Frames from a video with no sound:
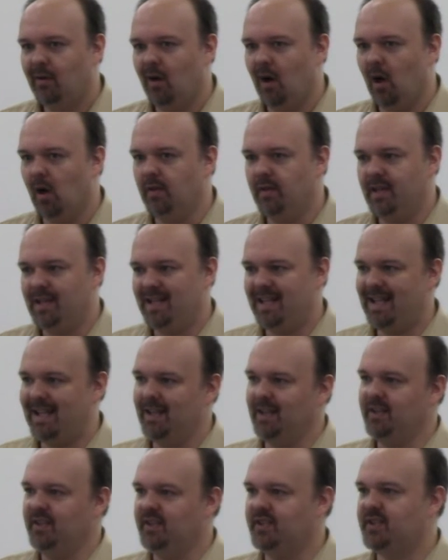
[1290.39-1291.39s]
on the
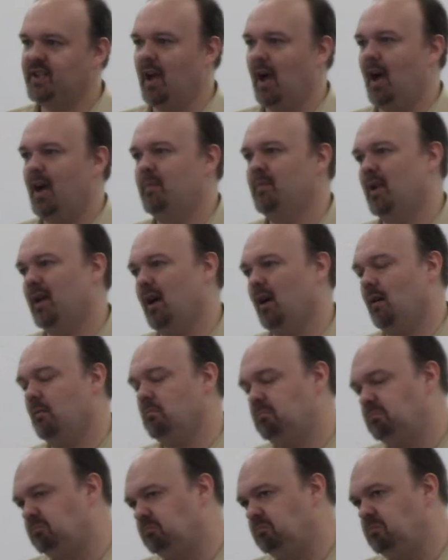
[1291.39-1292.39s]
inside, but
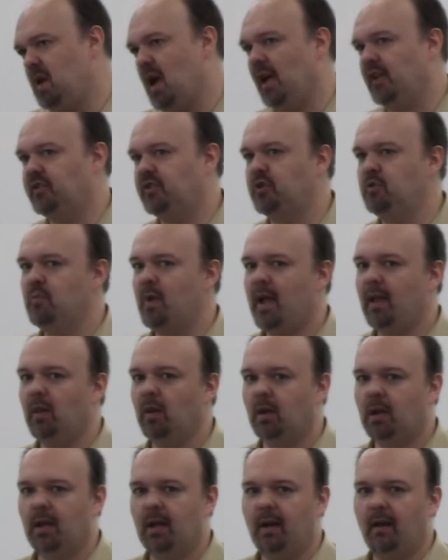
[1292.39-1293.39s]
not too bad
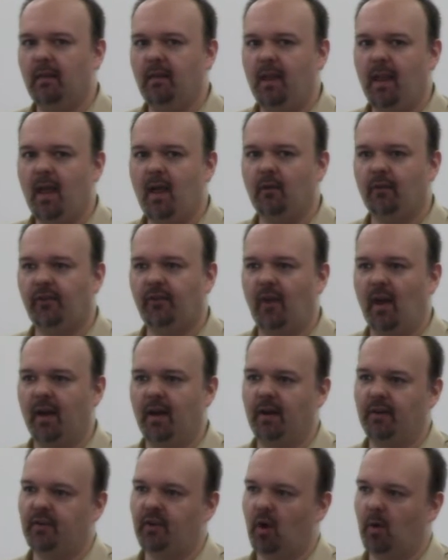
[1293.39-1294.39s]
looking on the outside
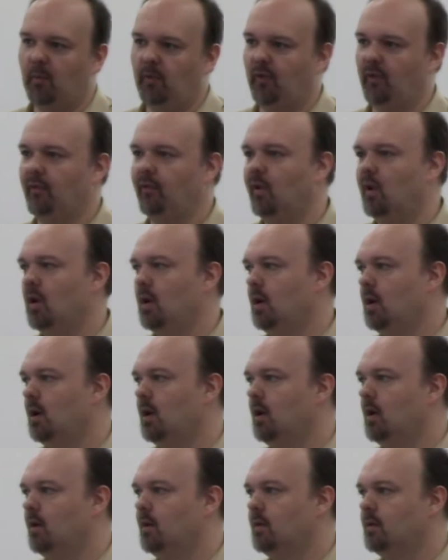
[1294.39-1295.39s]
in terms of
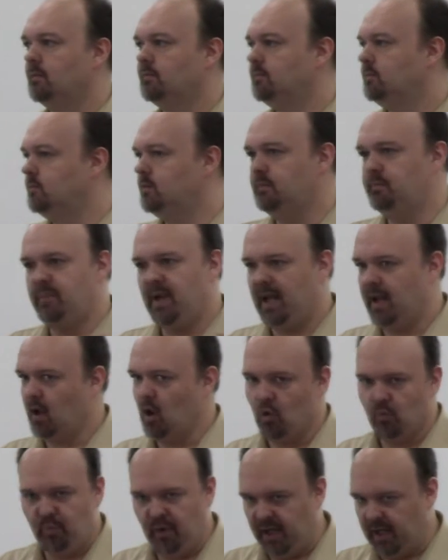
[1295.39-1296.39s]
being
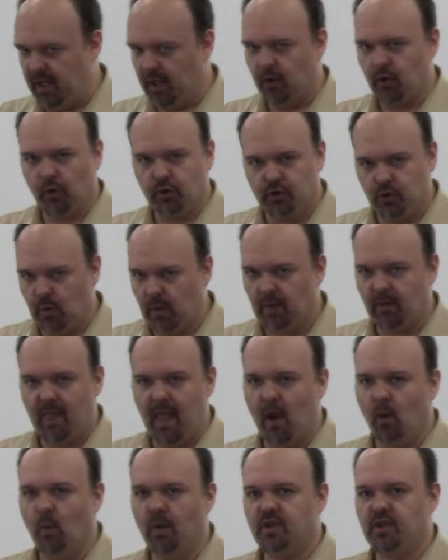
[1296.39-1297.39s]
obedient or doing
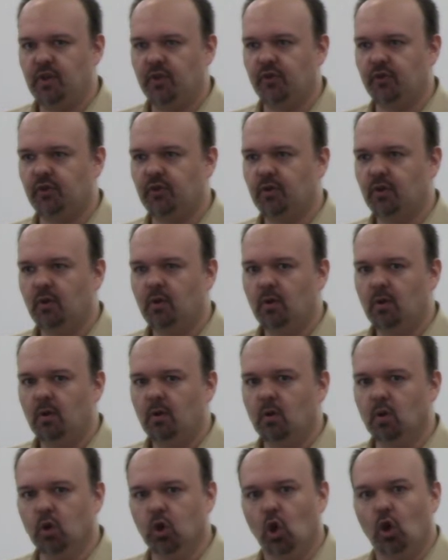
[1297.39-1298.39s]
that which is
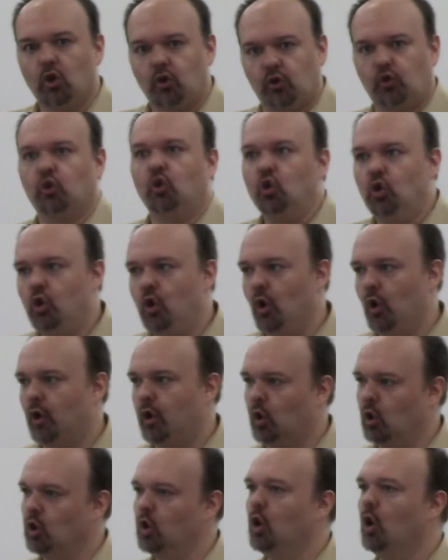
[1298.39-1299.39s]
looks good
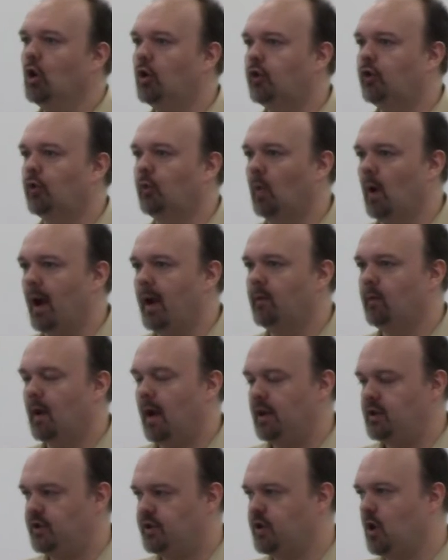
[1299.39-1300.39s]
or looks right. We're
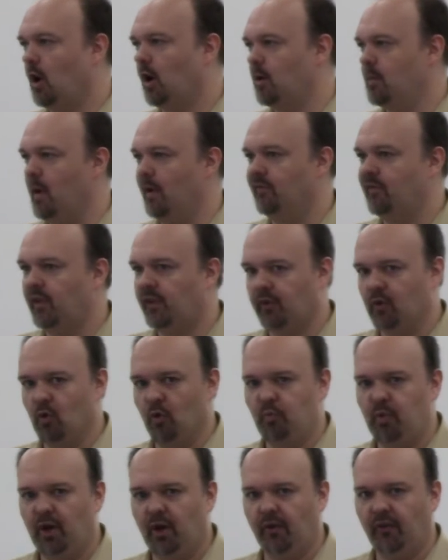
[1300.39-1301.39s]
not just talking about physical
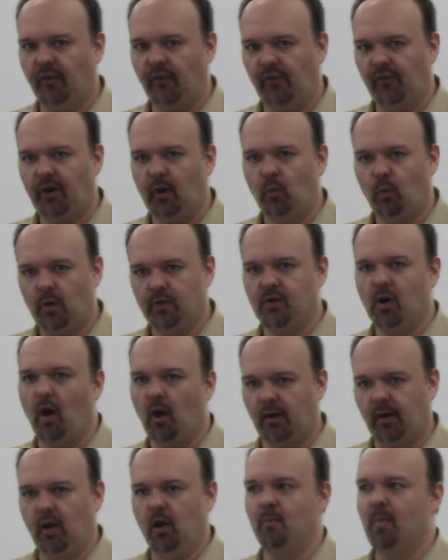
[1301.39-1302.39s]
appearances here. We're
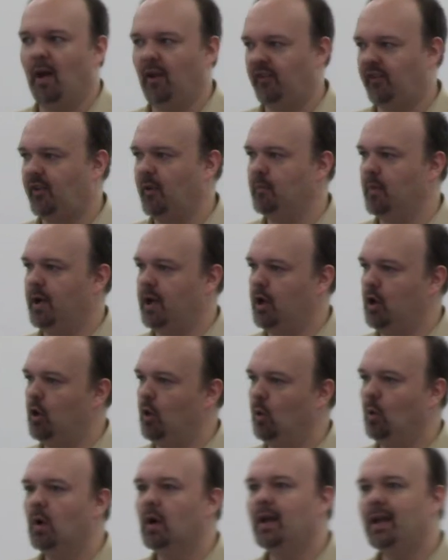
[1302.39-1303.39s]
talking about somebody
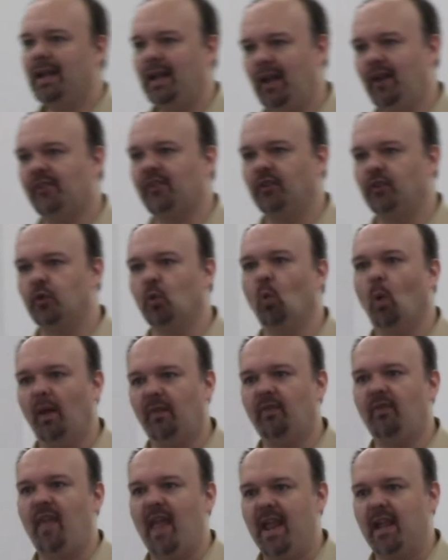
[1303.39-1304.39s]
who isn't
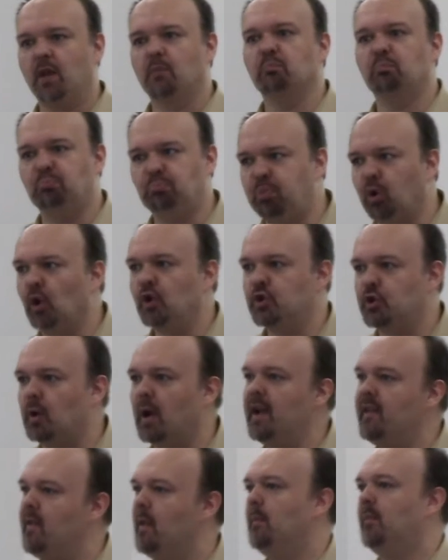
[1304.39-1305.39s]
what they
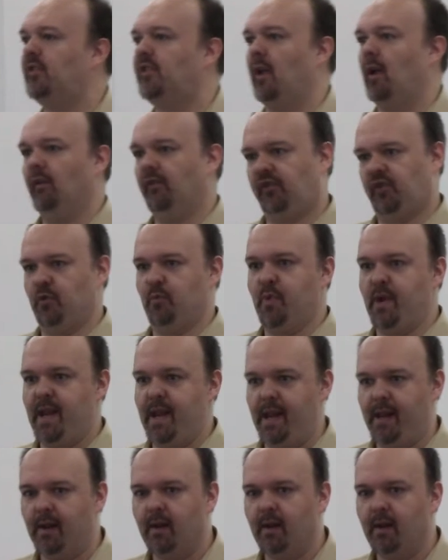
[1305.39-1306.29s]
portray themselves to be.